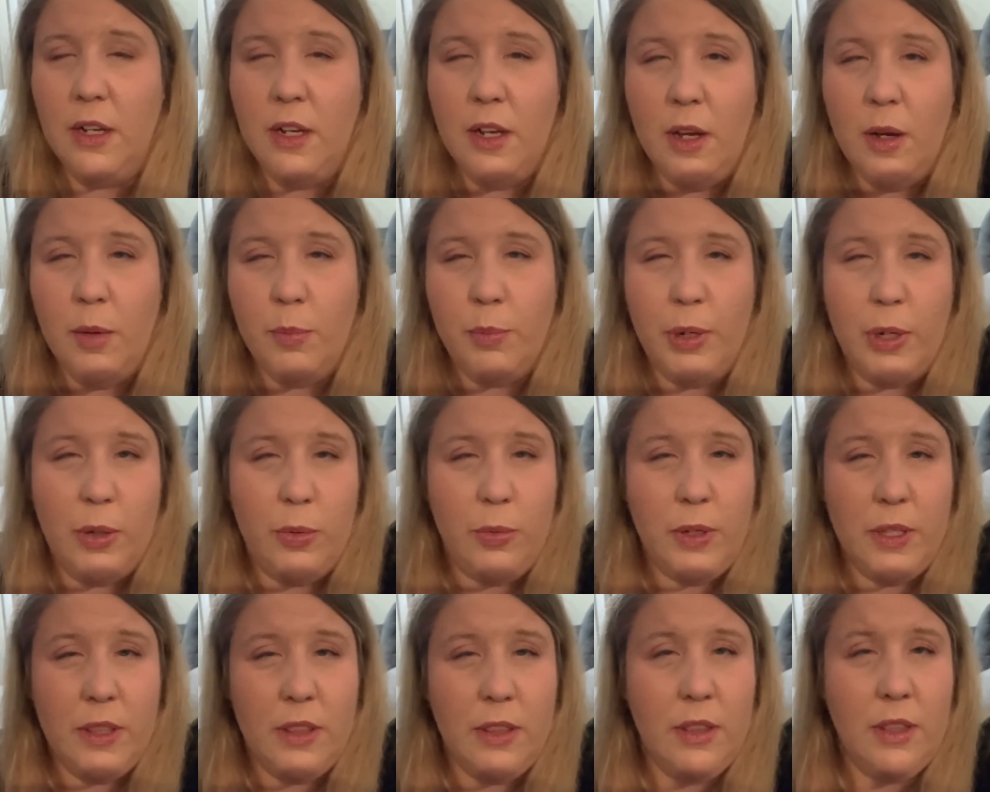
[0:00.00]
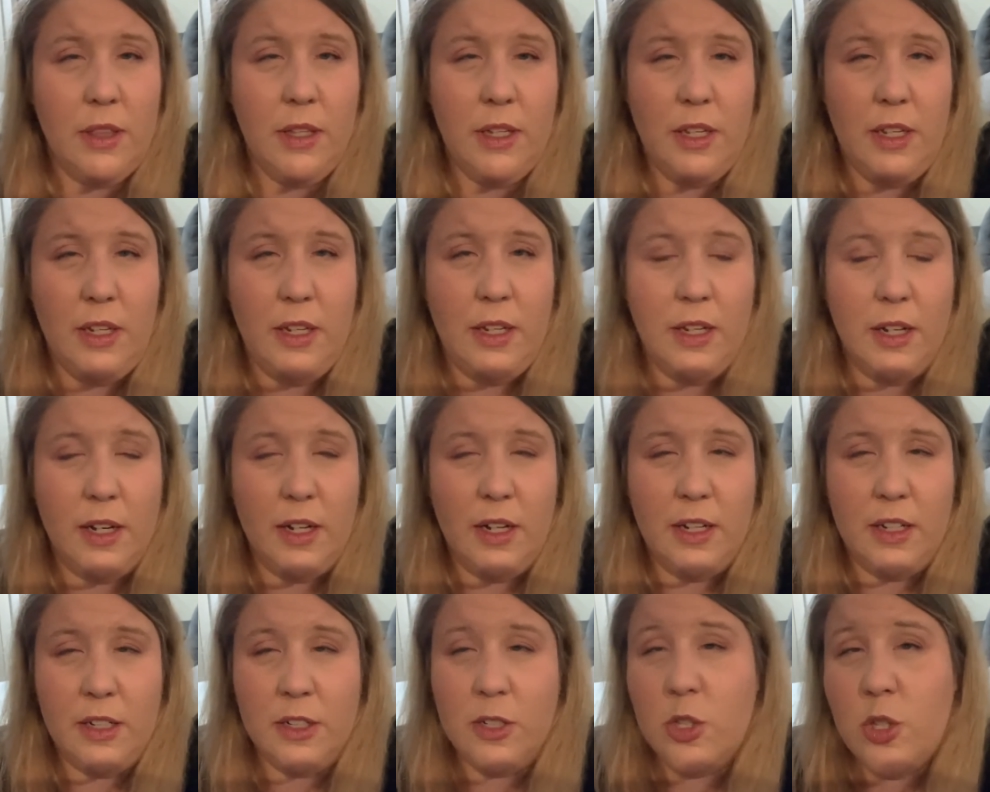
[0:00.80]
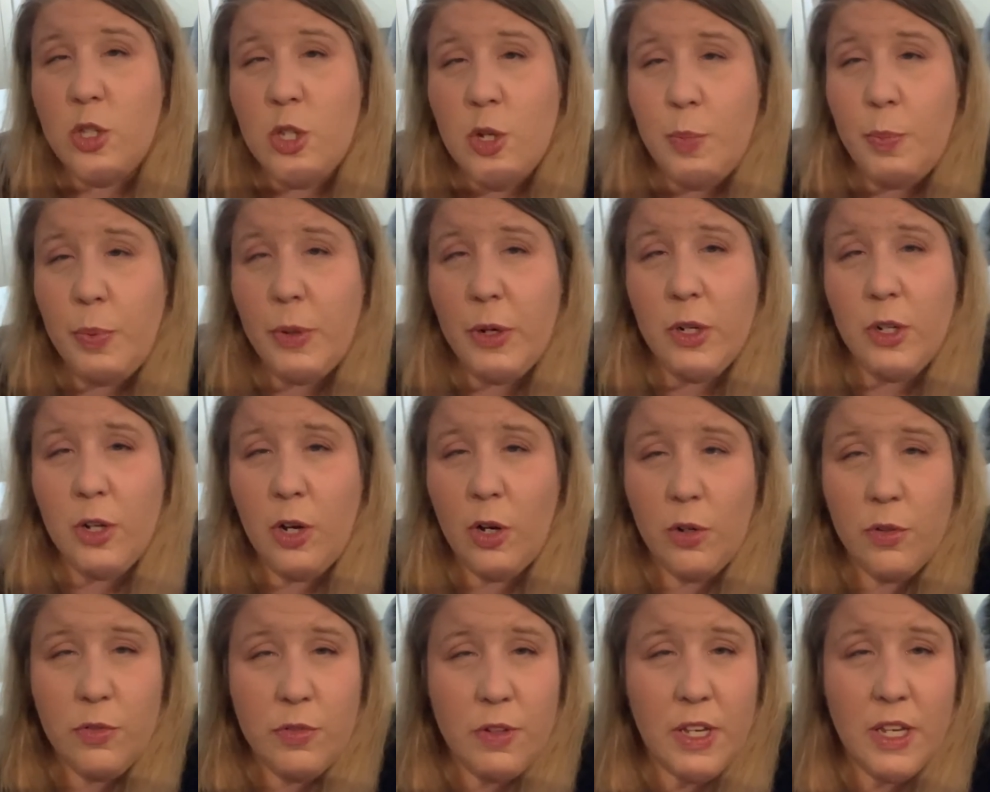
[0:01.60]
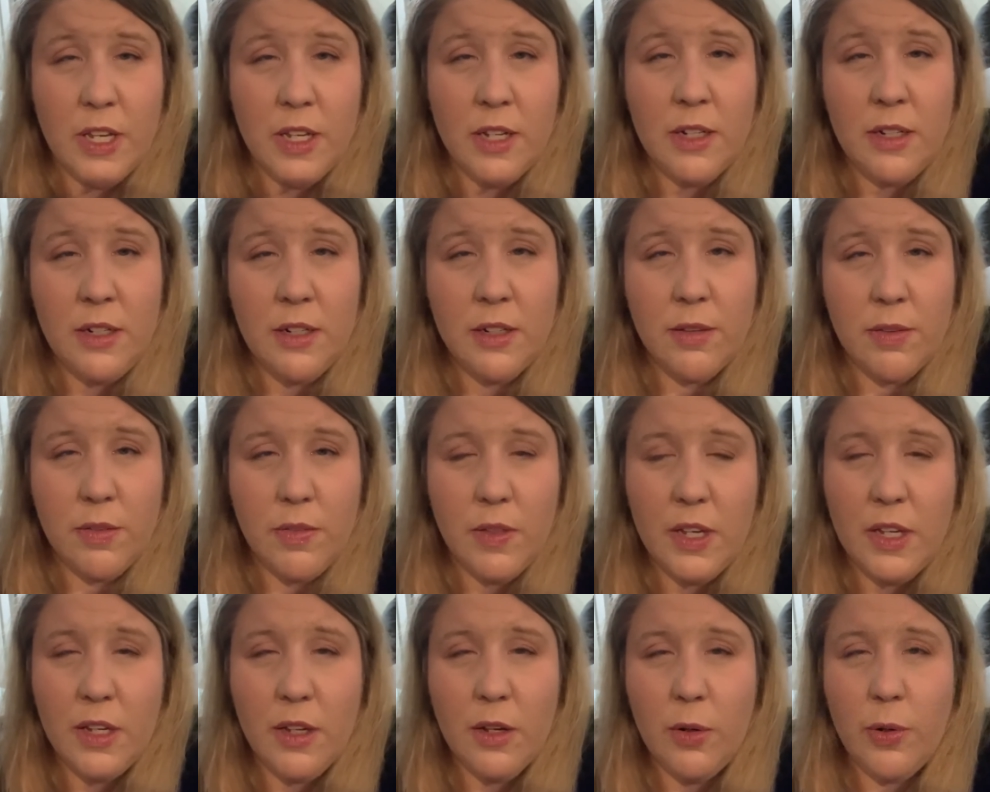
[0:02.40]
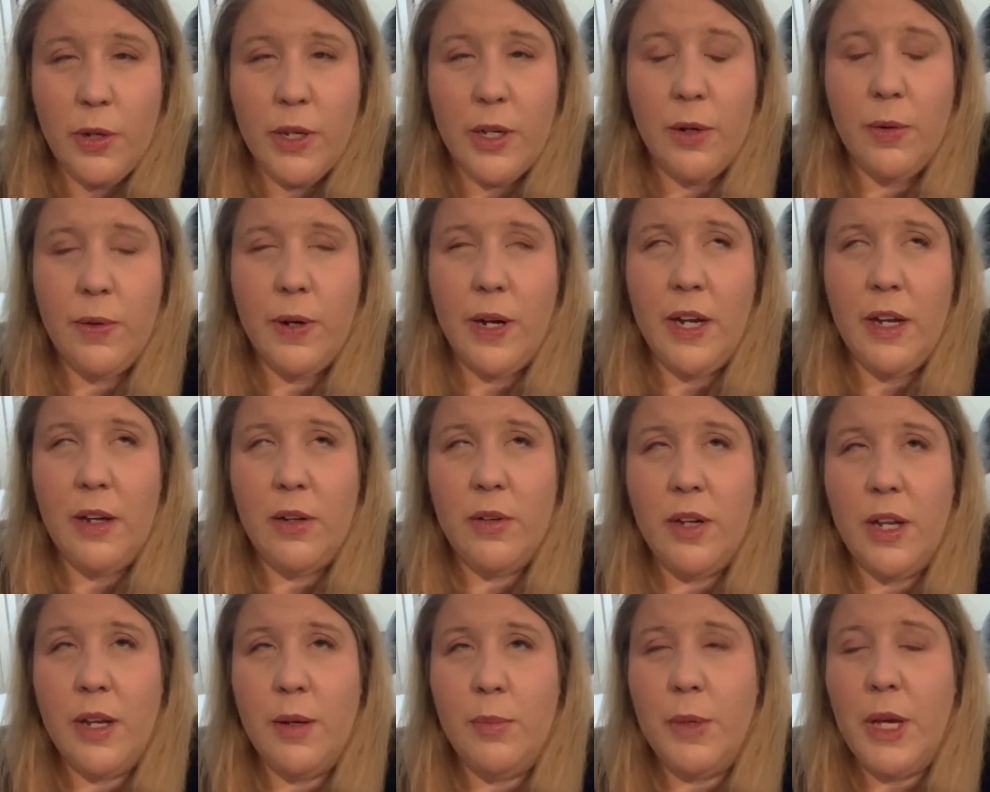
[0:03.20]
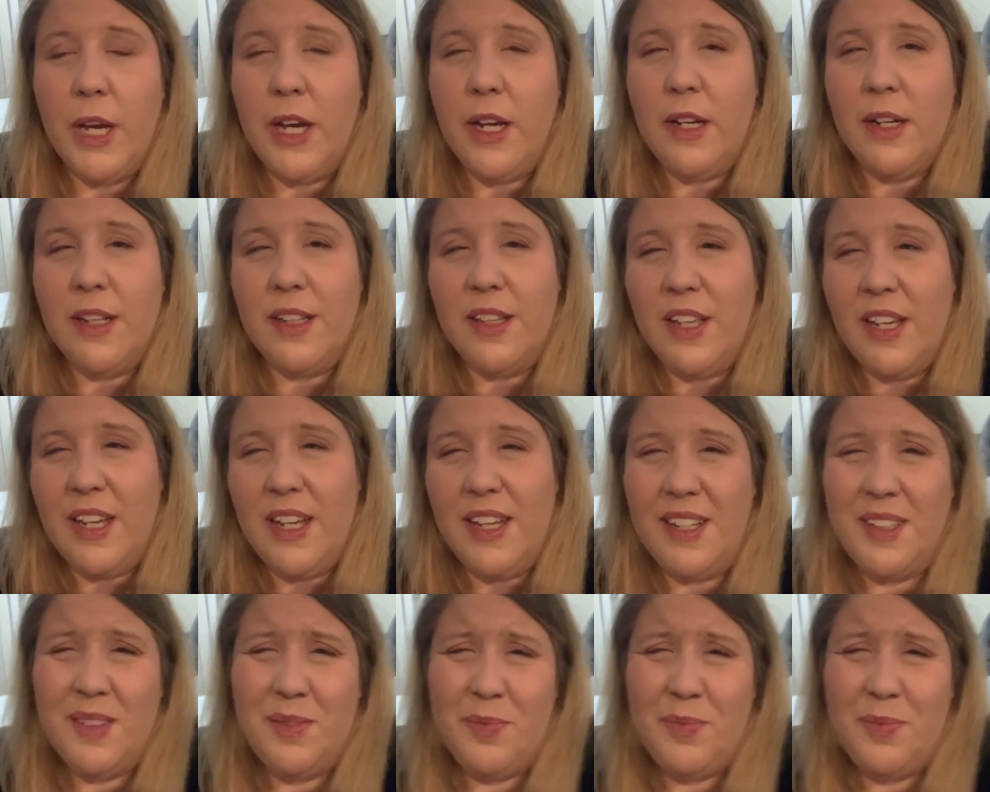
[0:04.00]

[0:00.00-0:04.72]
But with the super COVID thing going around, I'm kind of like,